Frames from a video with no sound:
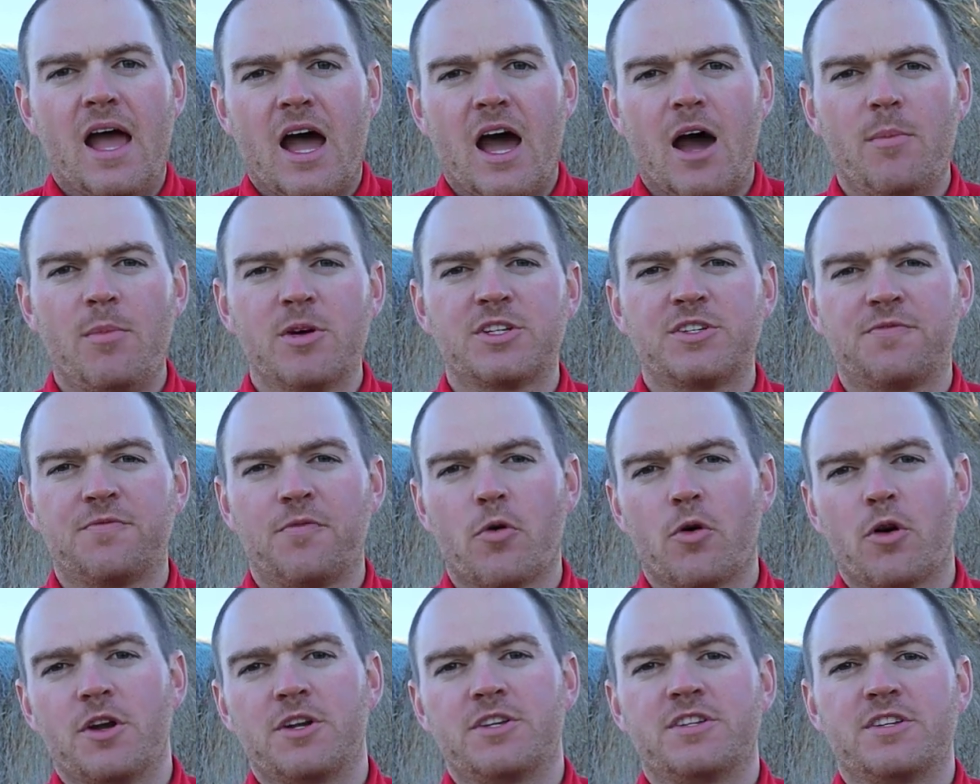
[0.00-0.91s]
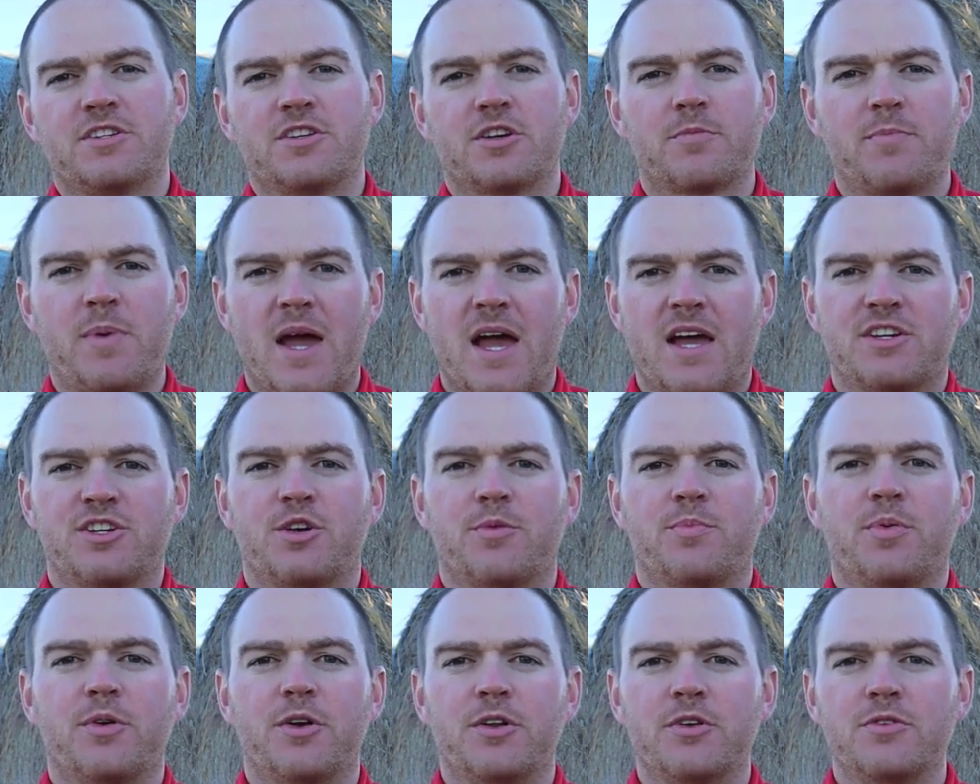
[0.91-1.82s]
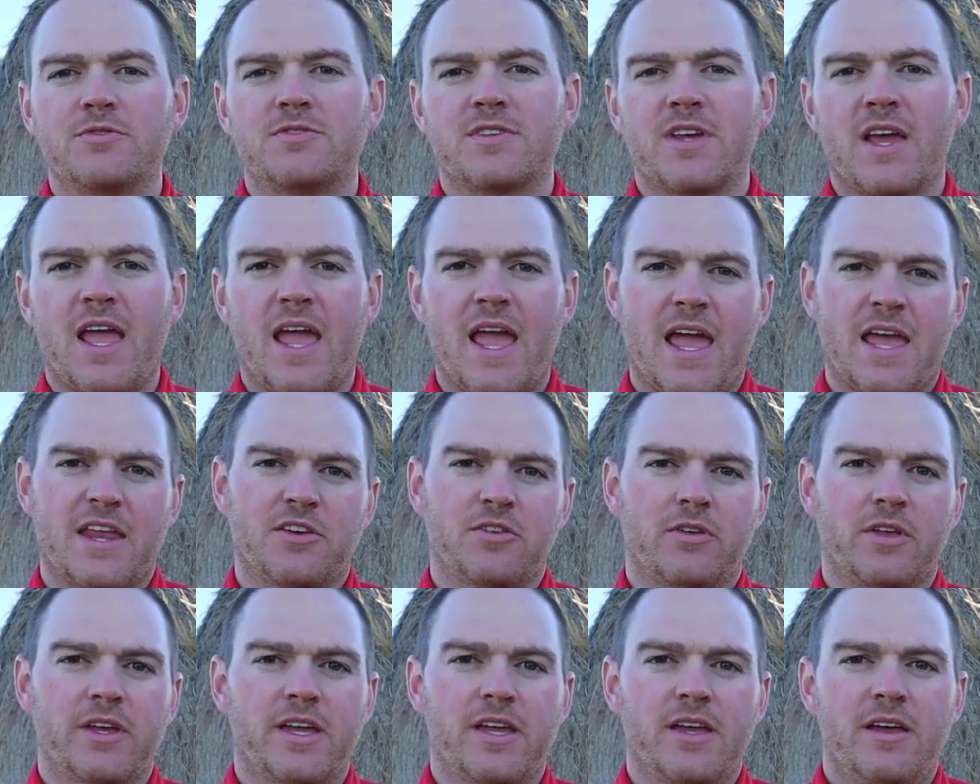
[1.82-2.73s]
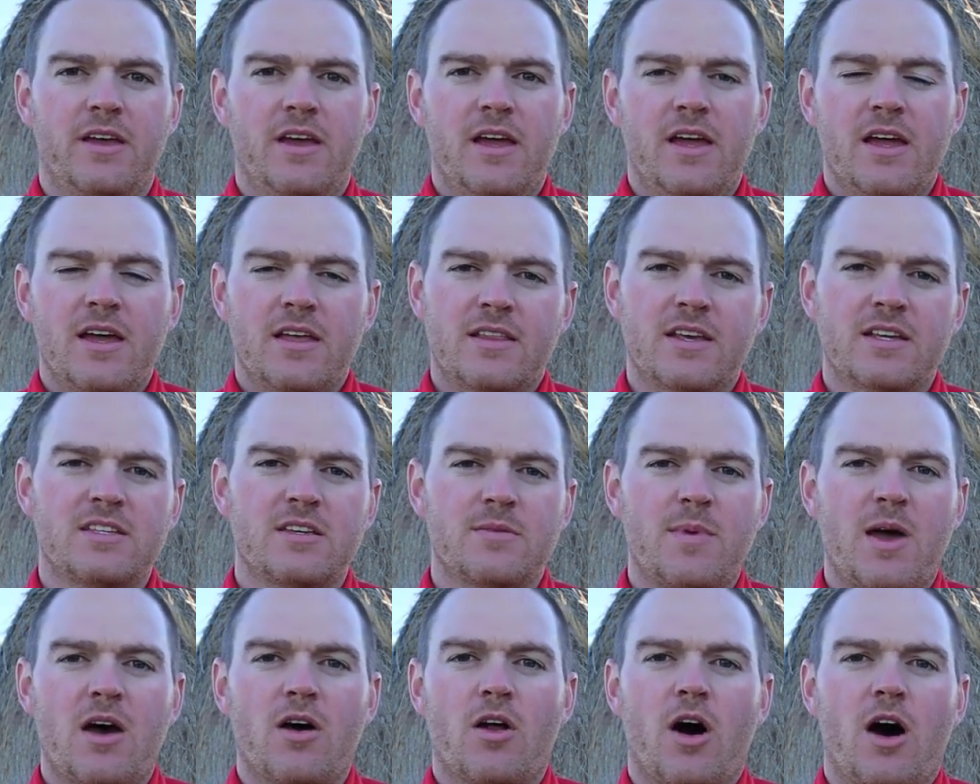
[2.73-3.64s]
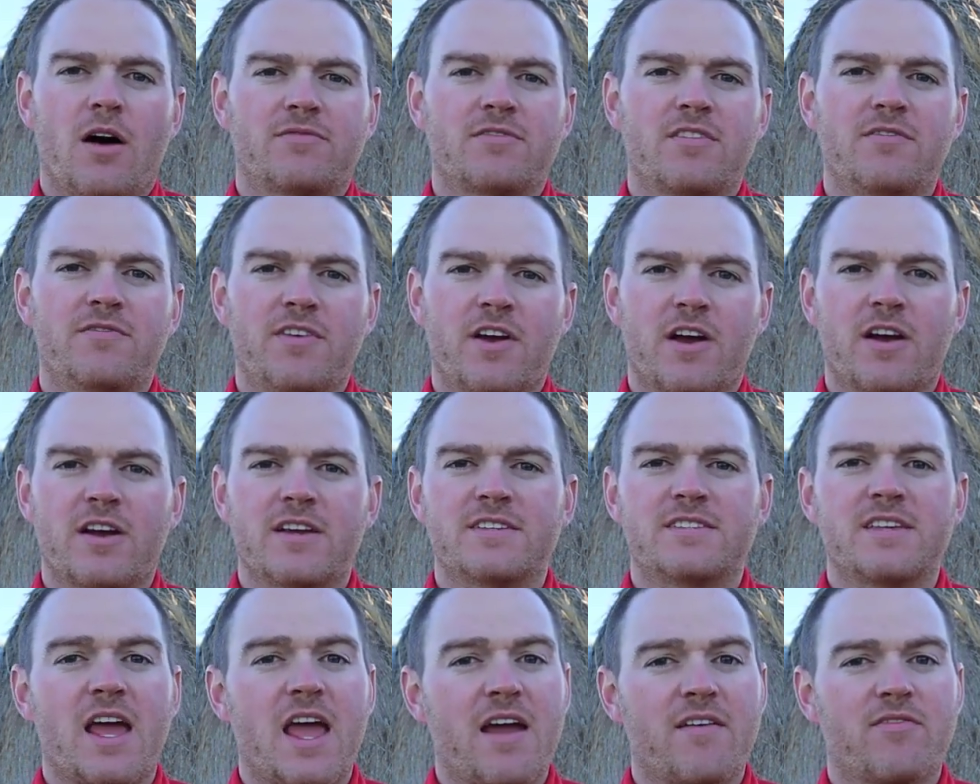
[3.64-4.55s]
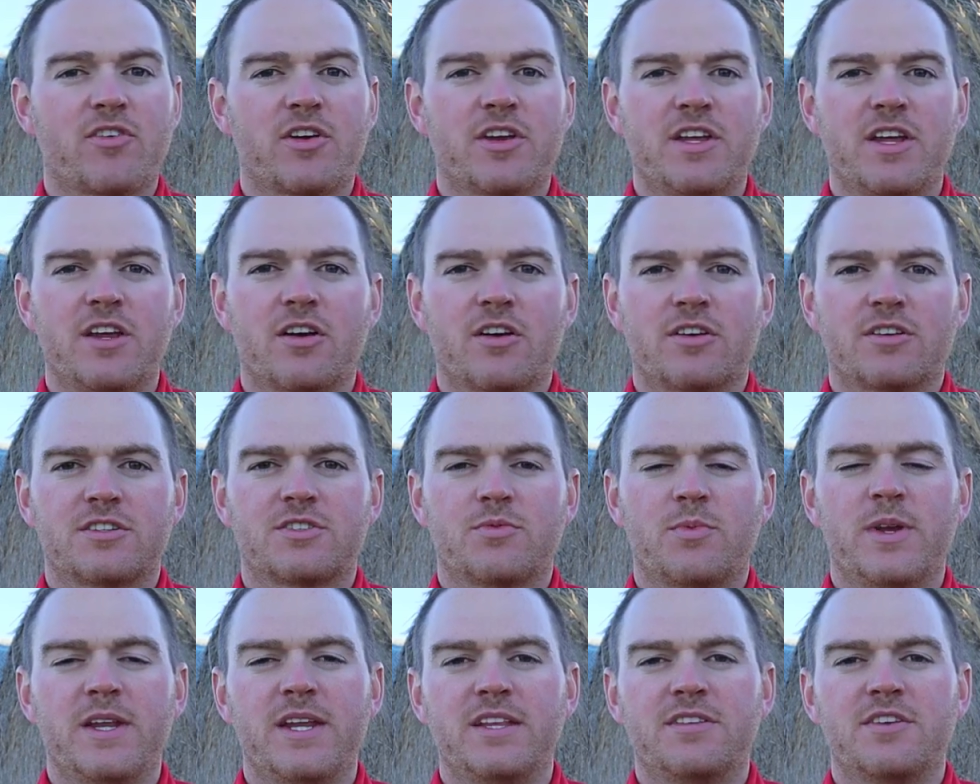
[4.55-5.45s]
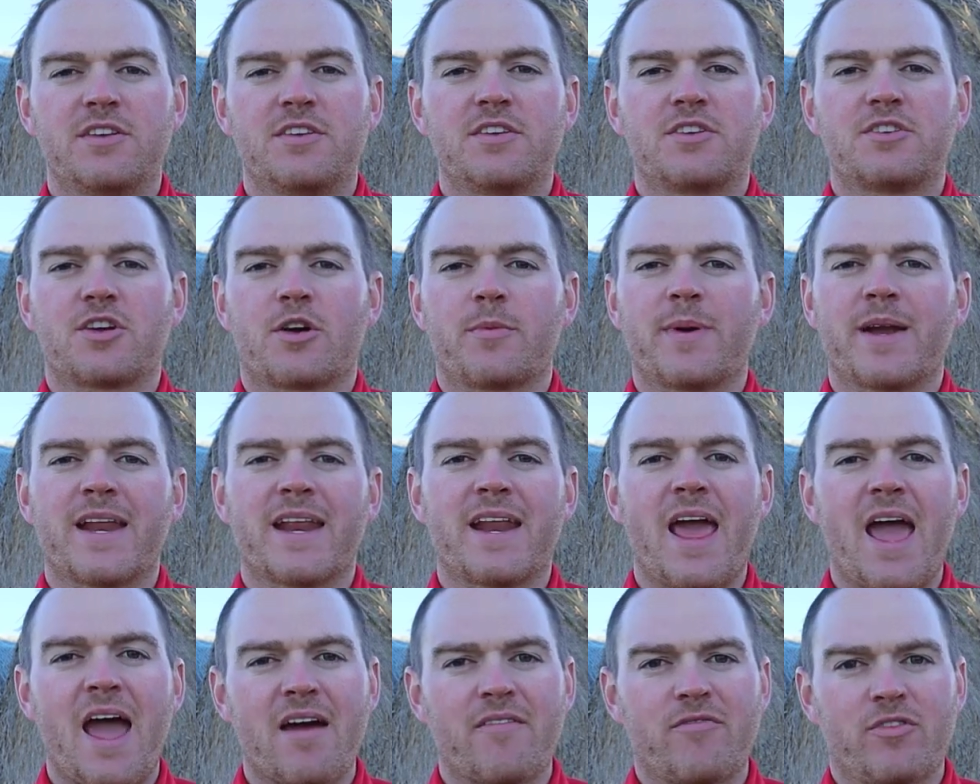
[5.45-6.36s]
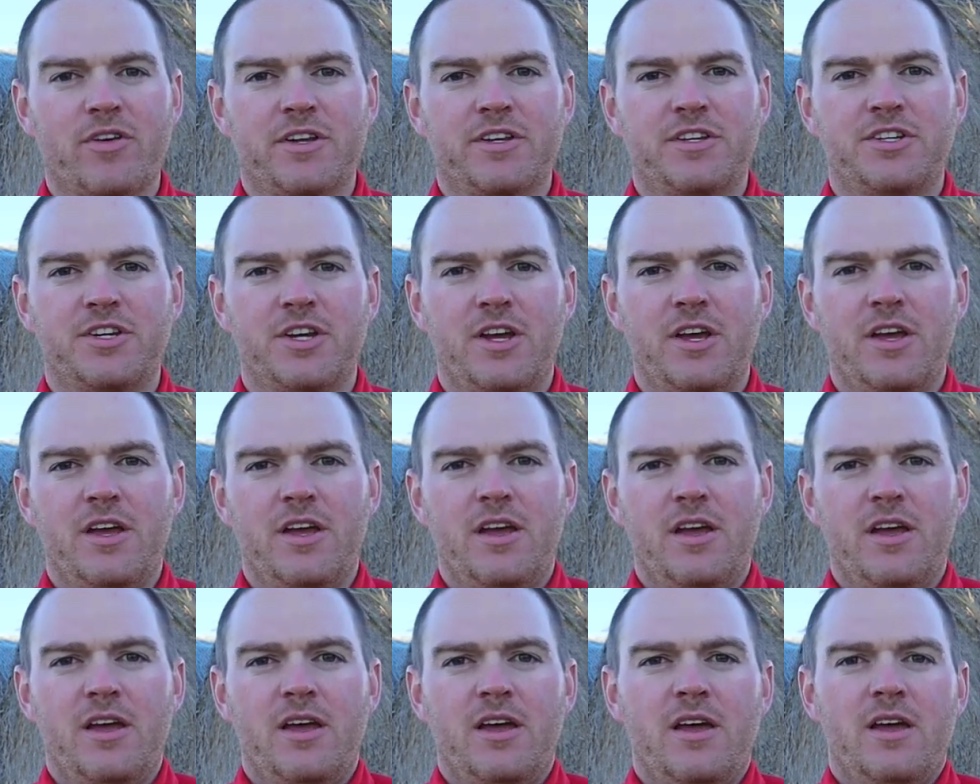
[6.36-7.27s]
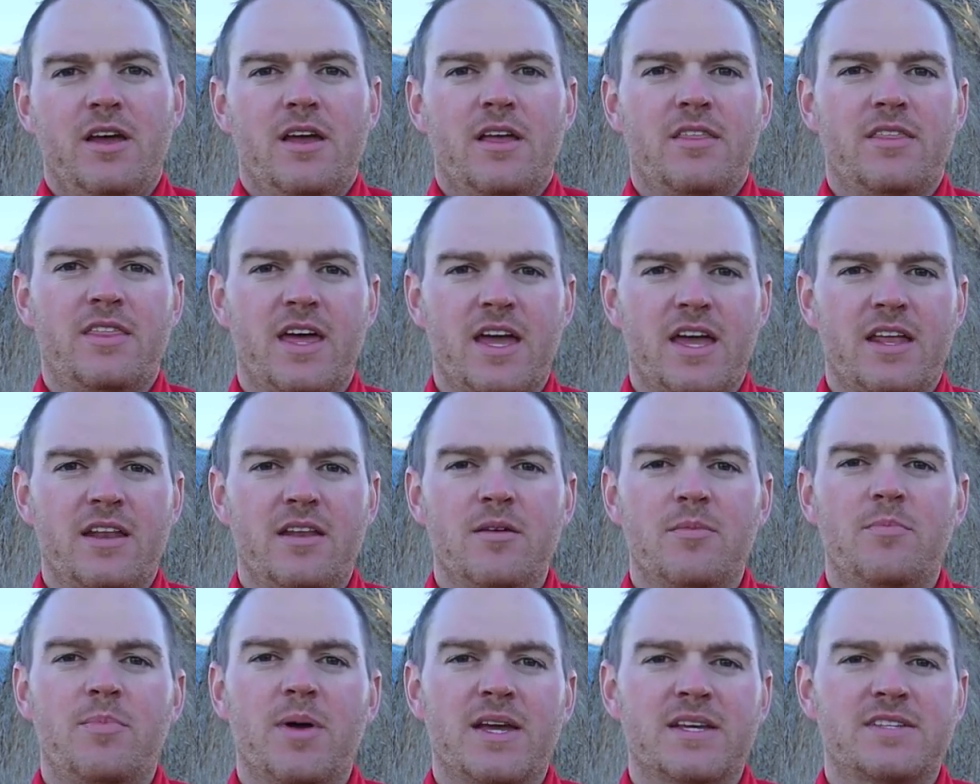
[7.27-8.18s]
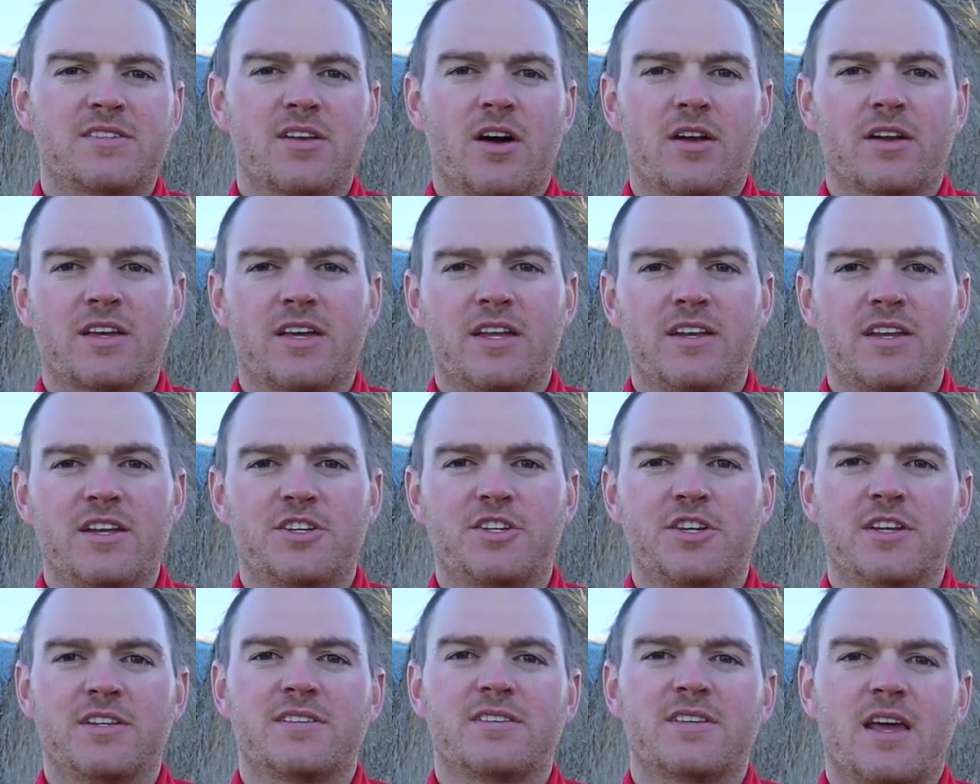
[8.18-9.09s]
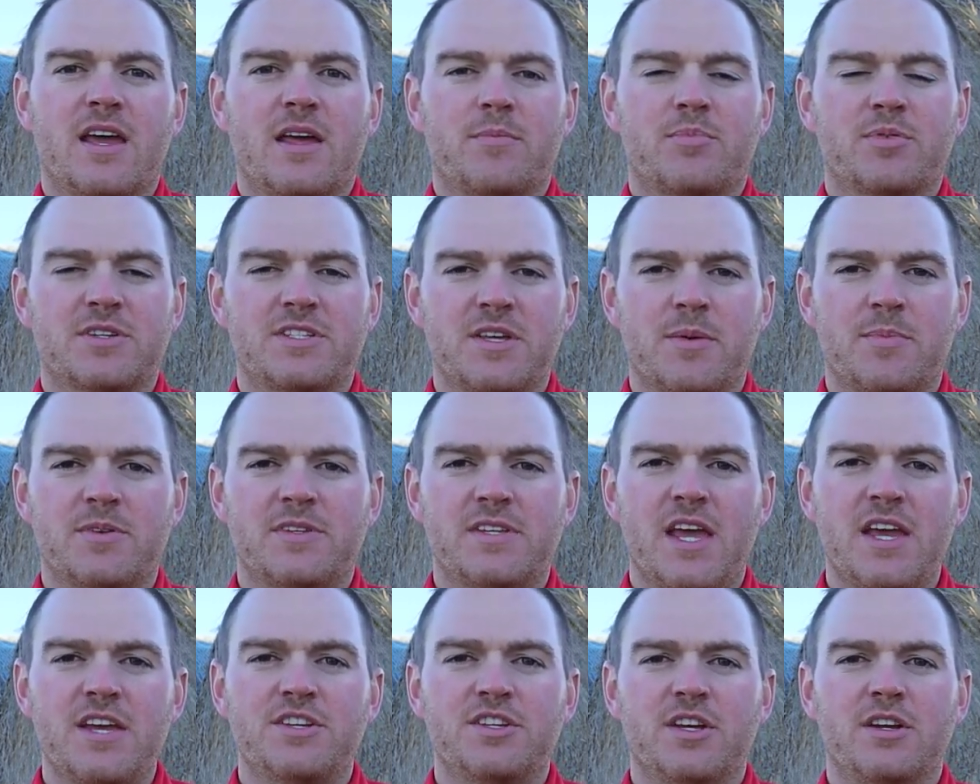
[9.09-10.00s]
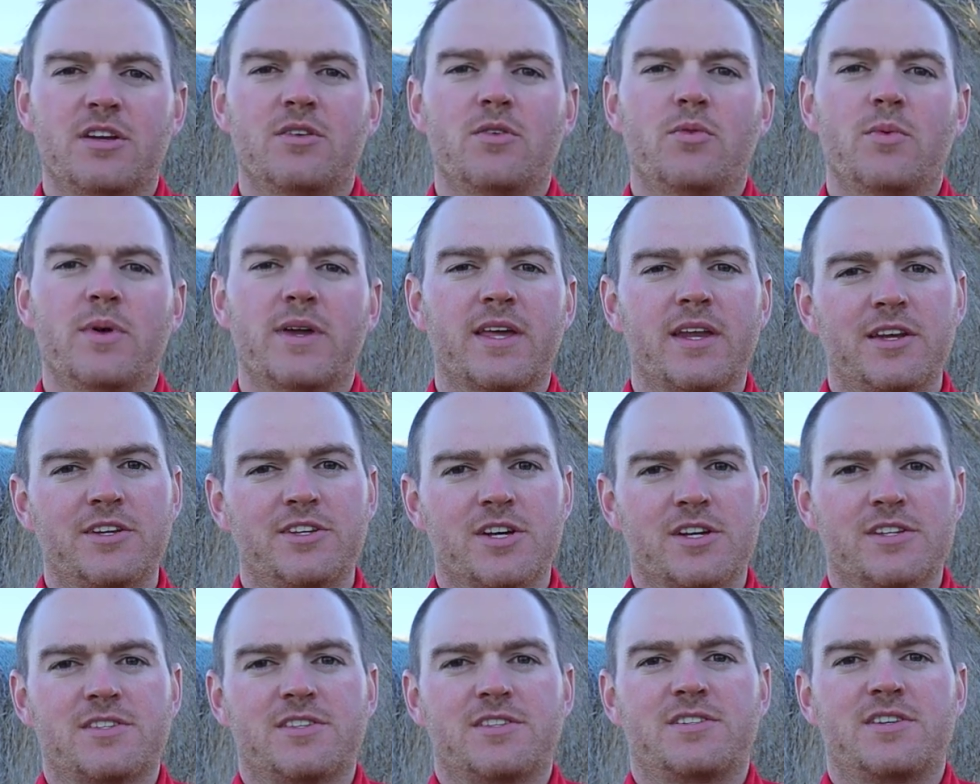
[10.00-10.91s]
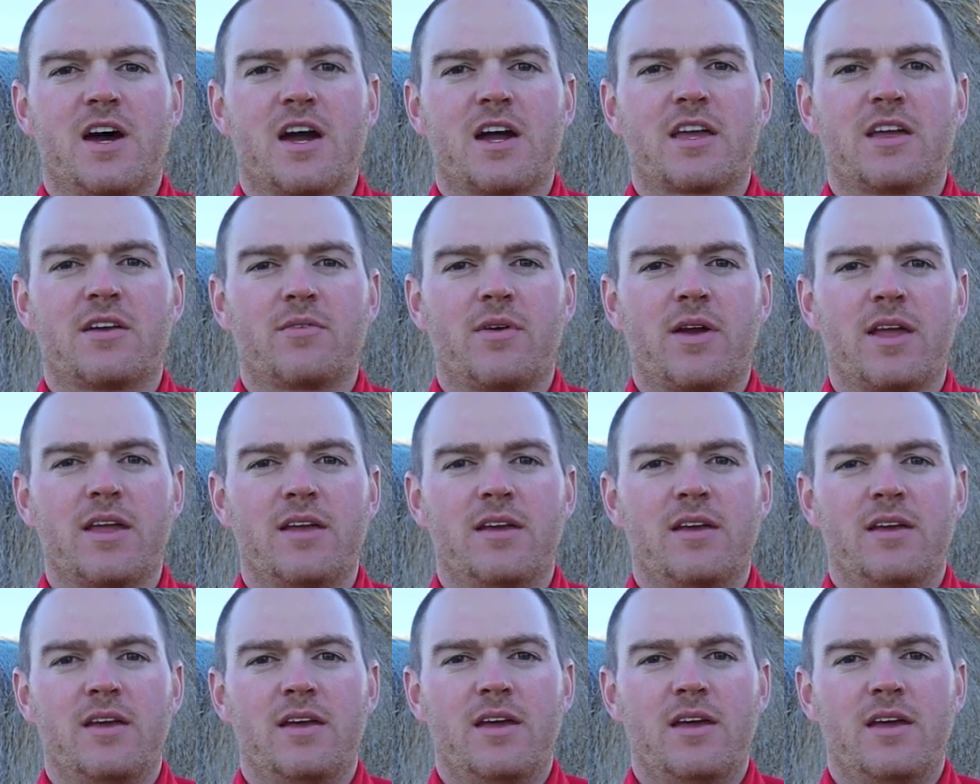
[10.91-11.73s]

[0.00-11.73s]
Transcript: How much forage does your pasture produce annually? This amount often varies every year, so we need to determine an average. Then, based on conditions and precipitation, we can adjust the stocking rate.